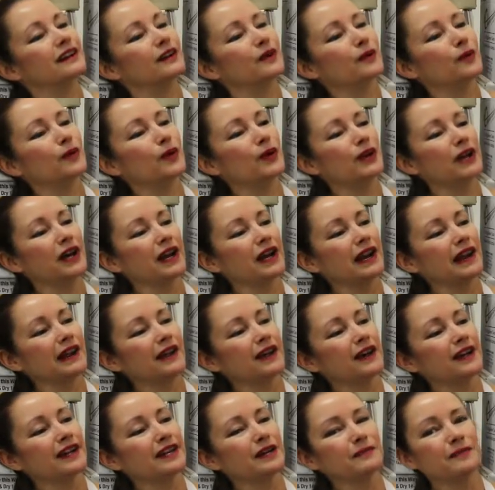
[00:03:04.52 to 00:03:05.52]
what I
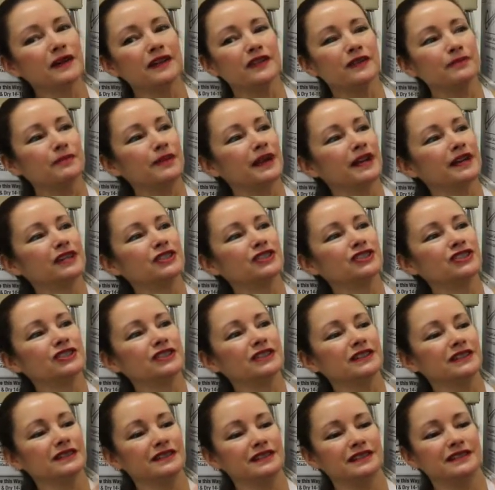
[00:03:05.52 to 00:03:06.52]
like about the
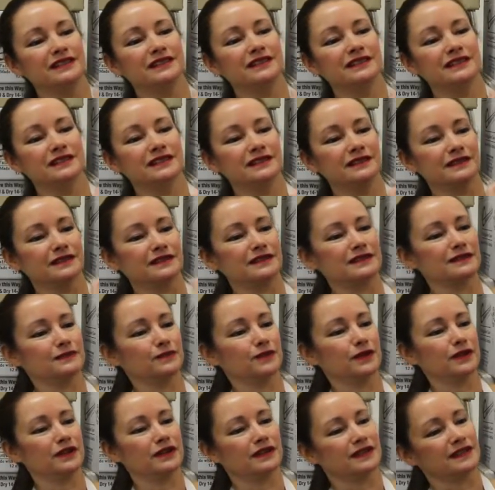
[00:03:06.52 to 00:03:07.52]
packaging is
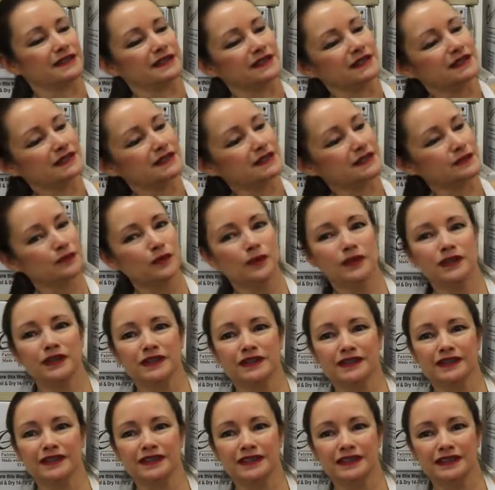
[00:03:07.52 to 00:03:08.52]
what you see is what
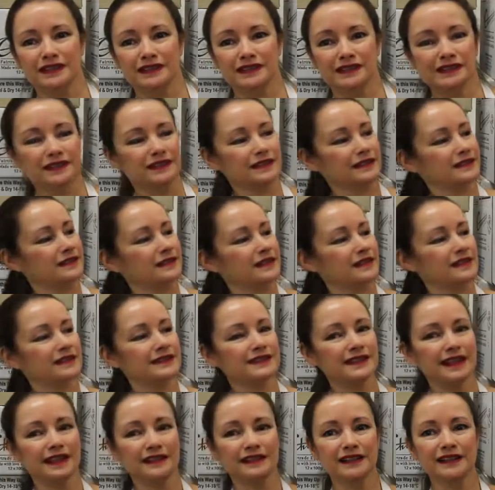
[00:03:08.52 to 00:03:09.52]
you get. You can see
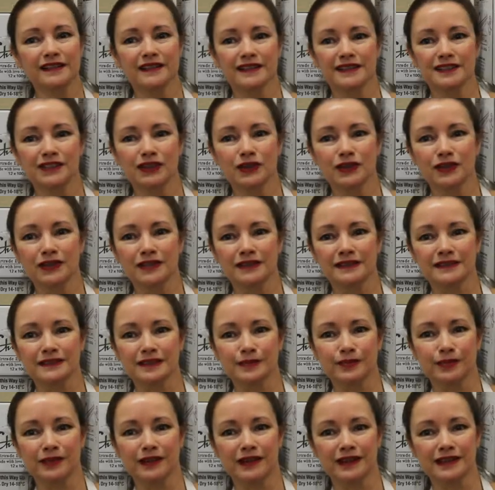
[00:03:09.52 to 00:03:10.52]
exactly, there's no hidden
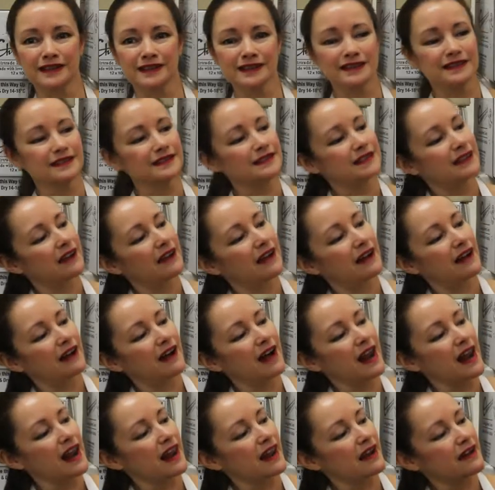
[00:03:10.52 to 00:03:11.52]
surprises.
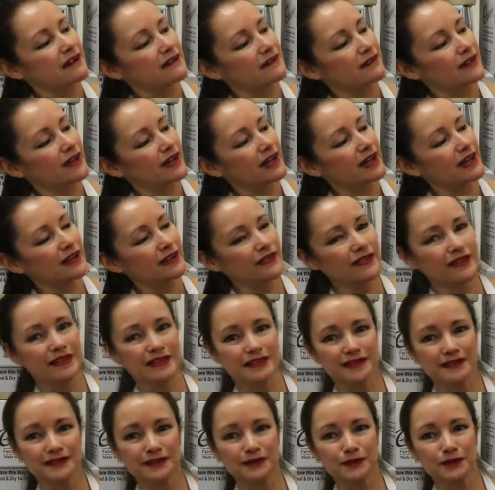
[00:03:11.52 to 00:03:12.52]
I love how
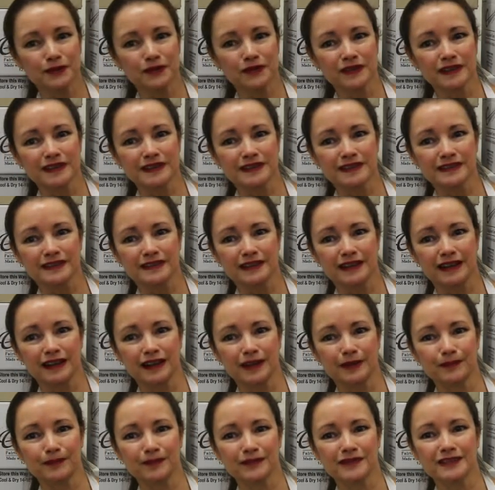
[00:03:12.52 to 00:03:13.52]
there's all this
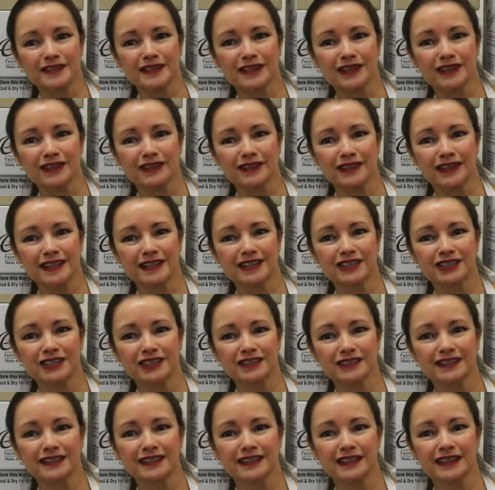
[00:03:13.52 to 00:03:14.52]
um,
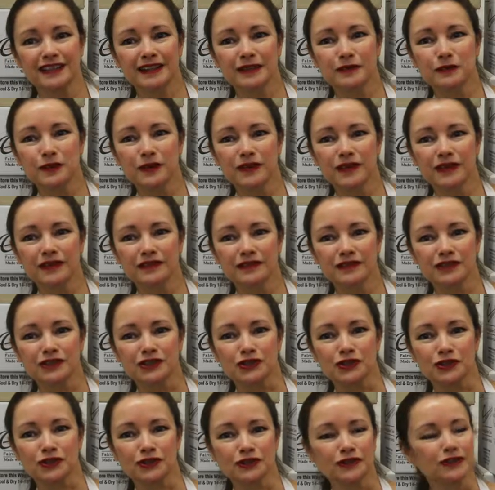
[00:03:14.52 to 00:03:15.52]
decoration within the
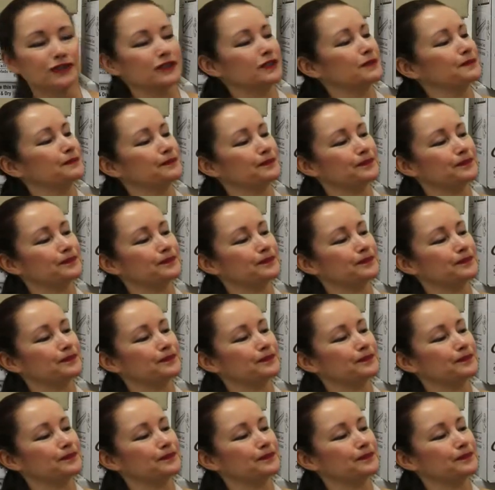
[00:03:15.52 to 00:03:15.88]
chocolate